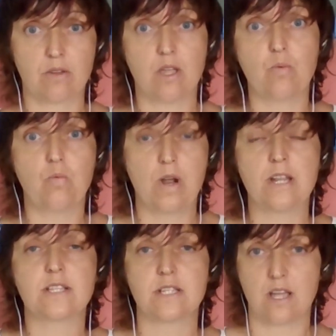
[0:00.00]
Okay,
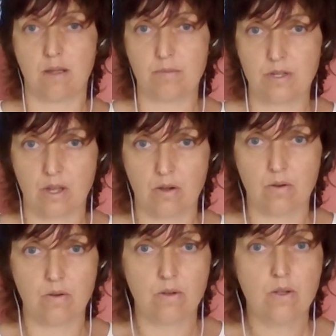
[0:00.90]
when is it time to go?